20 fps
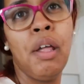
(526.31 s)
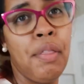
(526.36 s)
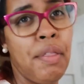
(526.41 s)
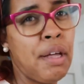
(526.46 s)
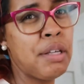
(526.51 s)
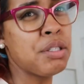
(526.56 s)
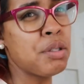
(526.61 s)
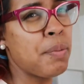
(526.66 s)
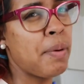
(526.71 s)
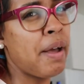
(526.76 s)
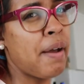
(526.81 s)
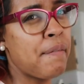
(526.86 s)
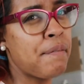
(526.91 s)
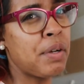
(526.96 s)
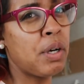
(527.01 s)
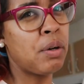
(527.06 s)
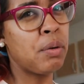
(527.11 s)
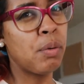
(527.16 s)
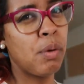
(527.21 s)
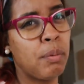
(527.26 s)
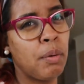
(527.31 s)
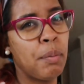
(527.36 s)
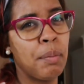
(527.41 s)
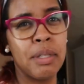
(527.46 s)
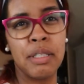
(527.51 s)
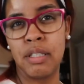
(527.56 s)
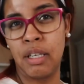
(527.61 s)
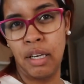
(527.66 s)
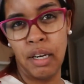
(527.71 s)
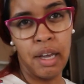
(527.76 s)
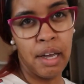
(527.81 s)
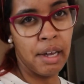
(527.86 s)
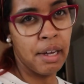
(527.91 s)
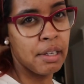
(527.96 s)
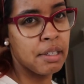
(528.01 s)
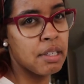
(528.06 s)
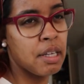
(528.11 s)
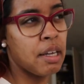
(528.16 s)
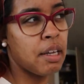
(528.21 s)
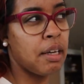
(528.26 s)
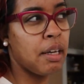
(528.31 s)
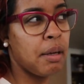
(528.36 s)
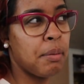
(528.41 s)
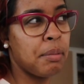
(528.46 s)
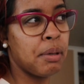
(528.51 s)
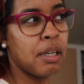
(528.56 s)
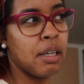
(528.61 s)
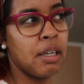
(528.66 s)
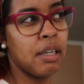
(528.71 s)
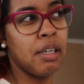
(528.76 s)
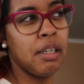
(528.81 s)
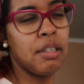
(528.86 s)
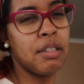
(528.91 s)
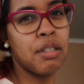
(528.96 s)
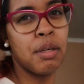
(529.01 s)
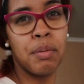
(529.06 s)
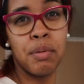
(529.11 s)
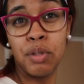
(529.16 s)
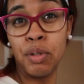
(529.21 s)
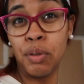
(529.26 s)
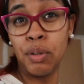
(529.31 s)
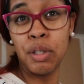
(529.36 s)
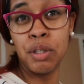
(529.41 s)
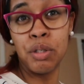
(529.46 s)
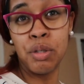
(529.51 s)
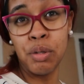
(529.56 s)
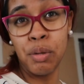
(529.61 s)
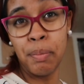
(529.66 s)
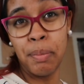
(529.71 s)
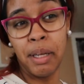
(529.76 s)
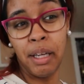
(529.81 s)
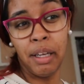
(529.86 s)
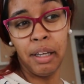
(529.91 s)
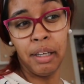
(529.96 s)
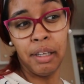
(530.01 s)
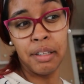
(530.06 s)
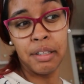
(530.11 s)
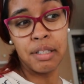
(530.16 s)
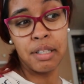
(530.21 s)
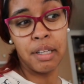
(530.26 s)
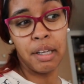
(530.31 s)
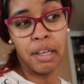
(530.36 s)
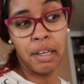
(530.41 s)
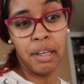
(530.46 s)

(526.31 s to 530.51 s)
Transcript: That's the way I felt when we went to Nag's Head because there was only two beds